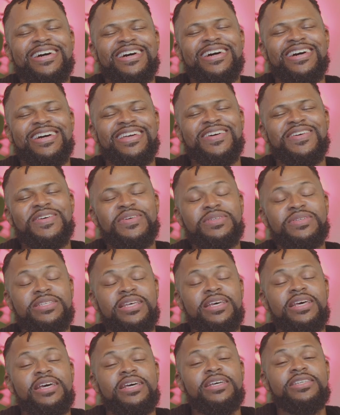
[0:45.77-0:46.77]
your host,
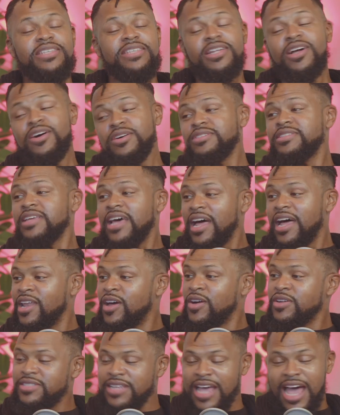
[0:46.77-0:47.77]
sitting
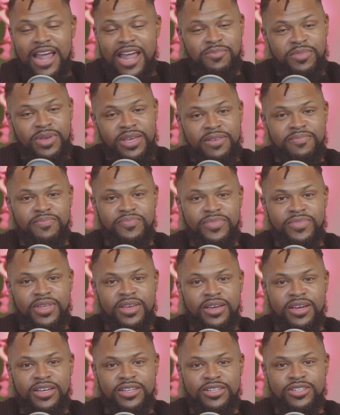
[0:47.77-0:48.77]
alongside me.
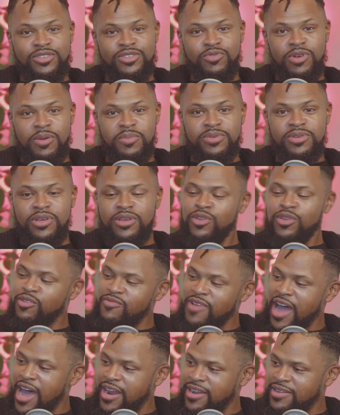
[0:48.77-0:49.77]
She's representing
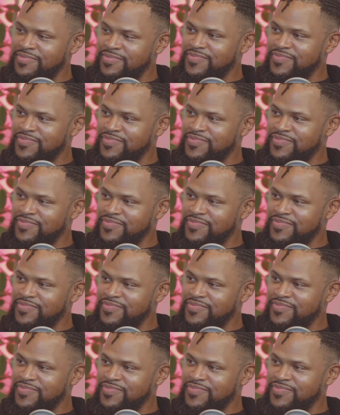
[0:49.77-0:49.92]
Nirvana.